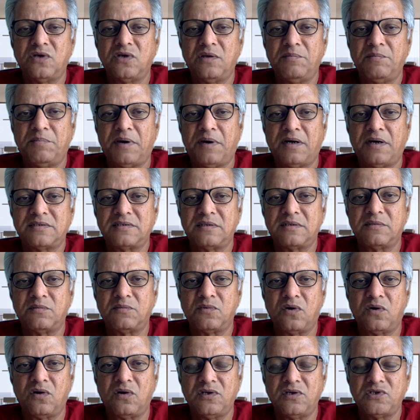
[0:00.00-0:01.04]
to impart some
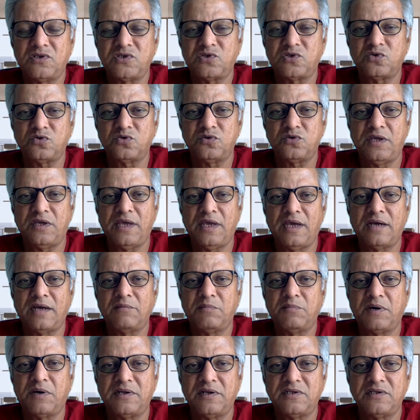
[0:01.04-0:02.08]
knowledge to the young
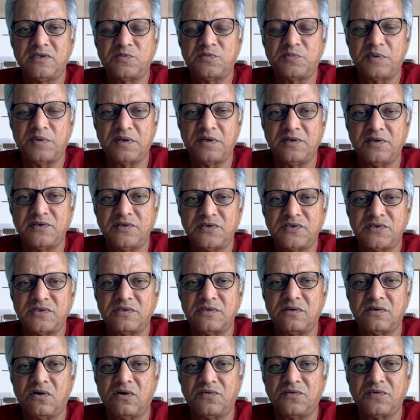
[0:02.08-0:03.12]
budding spinners
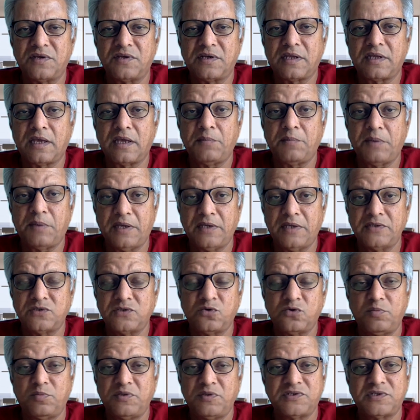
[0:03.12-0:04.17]
of that camp. Yes,
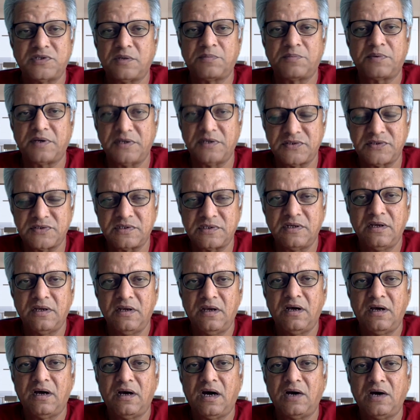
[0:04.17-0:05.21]
don't be surprised.
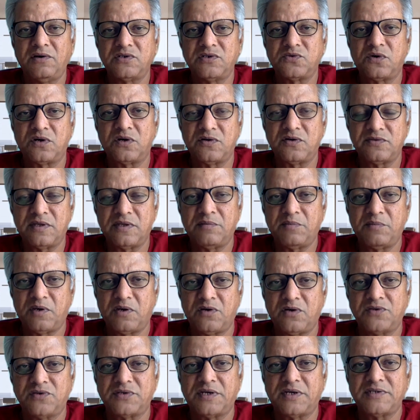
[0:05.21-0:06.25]
I was one of them
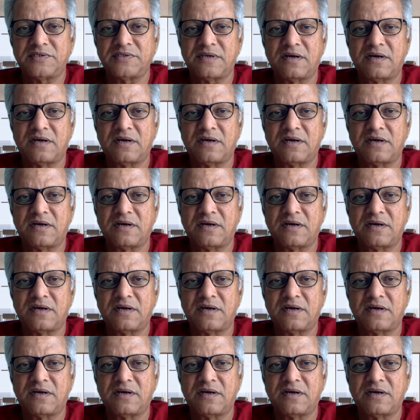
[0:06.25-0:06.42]
because I